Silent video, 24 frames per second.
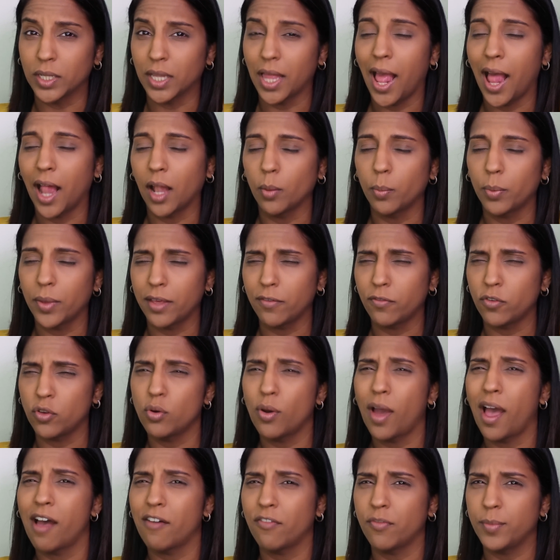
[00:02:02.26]
will help if
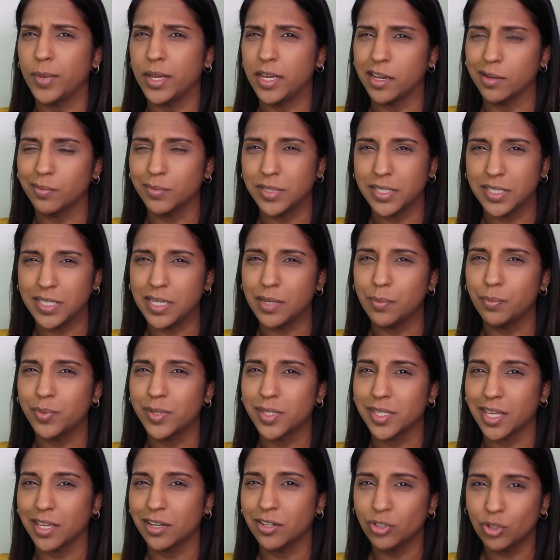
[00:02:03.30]
you have medium to deep
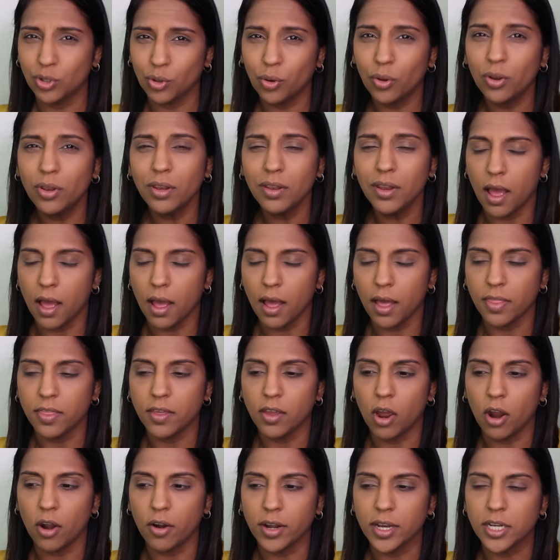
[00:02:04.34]
skin tone.
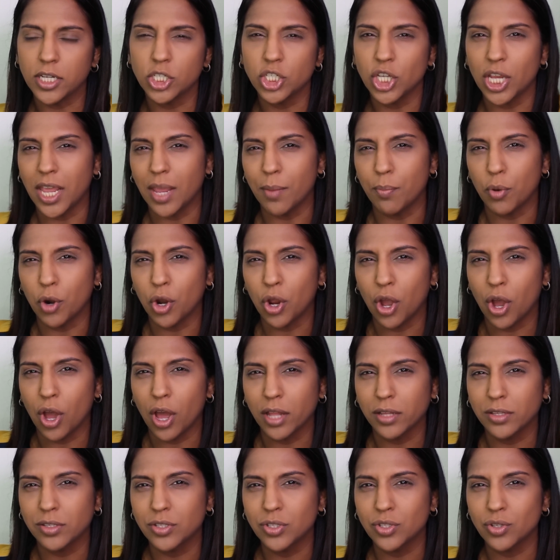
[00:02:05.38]
The orange
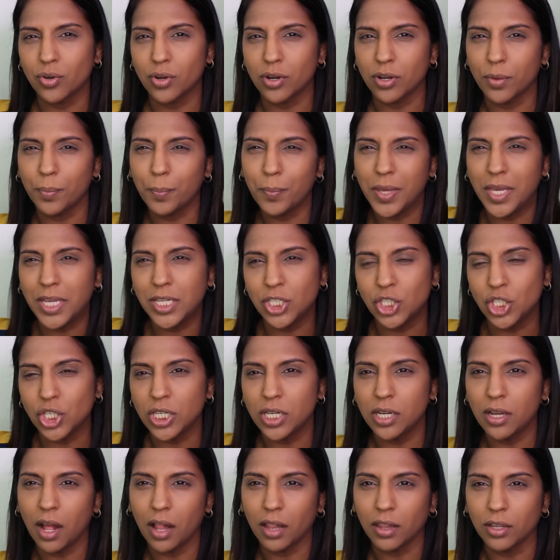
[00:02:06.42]
apricot sort of
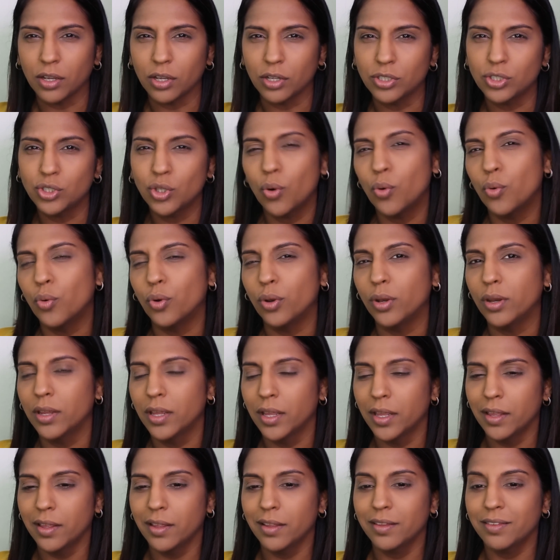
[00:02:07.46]
peachy color tone
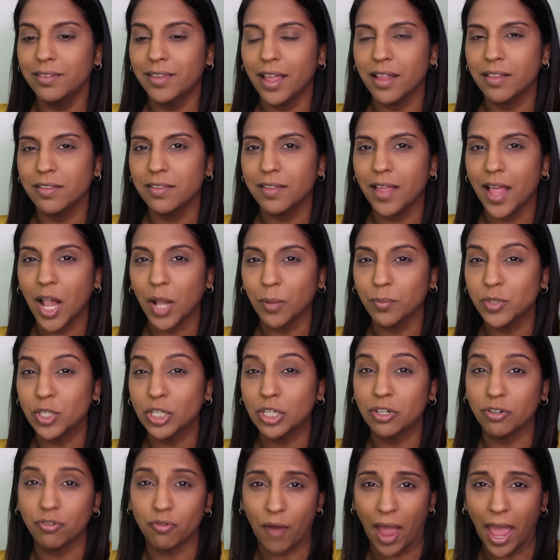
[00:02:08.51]
tends to help to
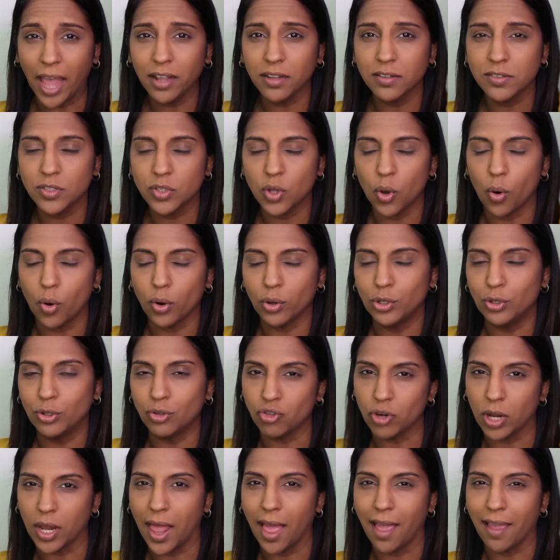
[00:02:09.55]
correct or
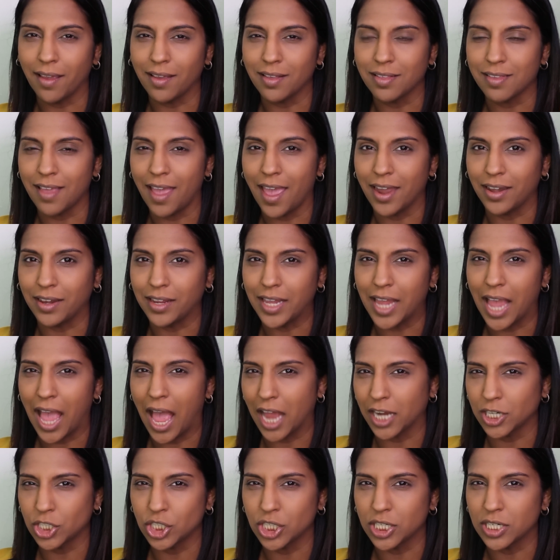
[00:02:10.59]
neutralize any
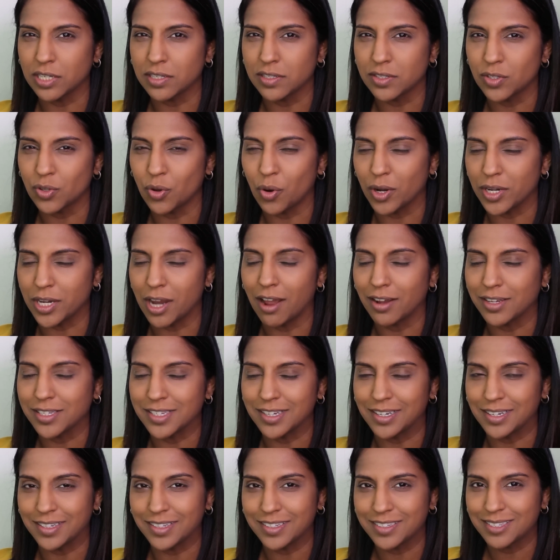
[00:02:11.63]
ashiness or dark
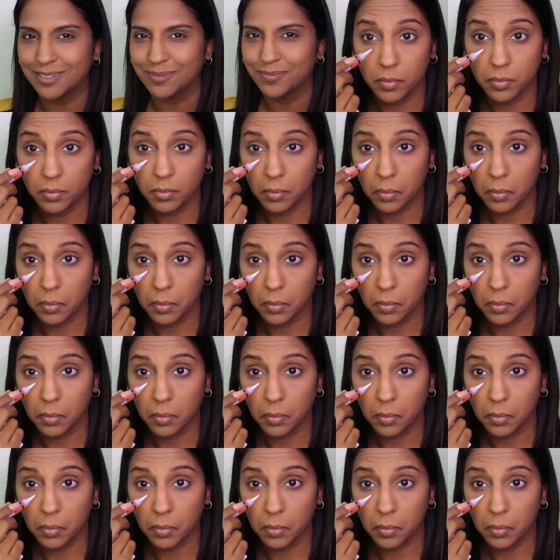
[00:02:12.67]
circles.